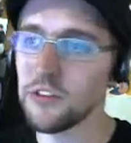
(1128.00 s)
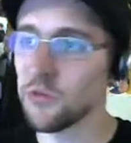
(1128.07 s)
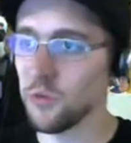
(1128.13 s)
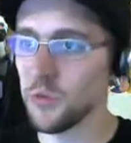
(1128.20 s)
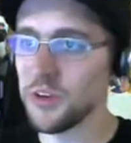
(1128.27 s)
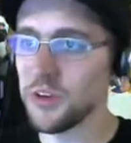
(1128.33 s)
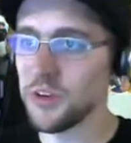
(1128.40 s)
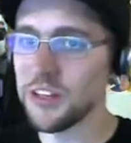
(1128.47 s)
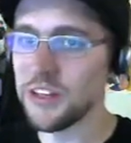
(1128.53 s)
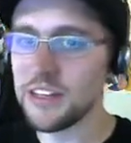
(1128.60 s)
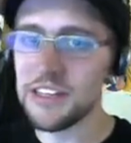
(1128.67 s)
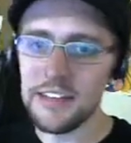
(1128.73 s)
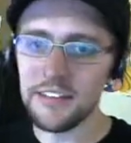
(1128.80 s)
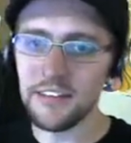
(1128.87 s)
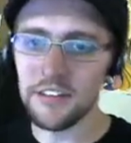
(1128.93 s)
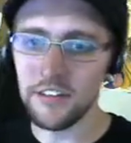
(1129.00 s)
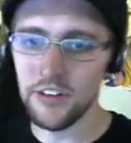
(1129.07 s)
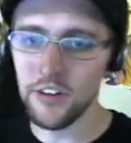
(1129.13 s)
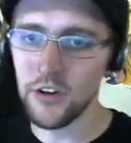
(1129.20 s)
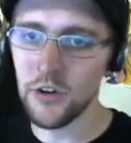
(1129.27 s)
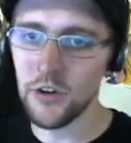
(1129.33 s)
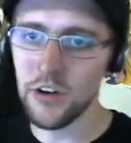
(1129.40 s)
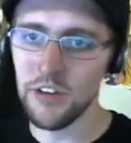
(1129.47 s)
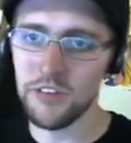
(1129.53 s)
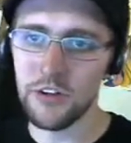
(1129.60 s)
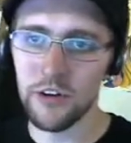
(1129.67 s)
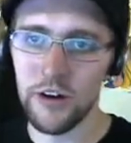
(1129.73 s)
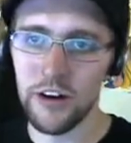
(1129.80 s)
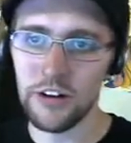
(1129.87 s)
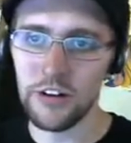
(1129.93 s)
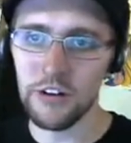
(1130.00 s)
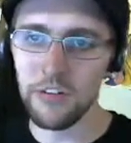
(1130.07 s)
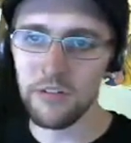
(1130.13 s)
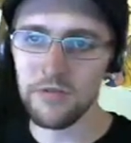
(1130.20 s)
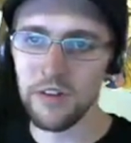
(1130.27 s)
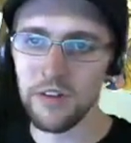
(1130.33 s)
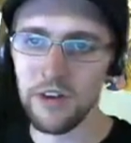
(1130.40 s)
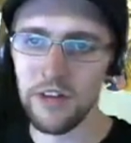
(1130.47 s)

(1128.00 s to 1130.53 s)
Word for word: really easy to do if you know how to do the fight.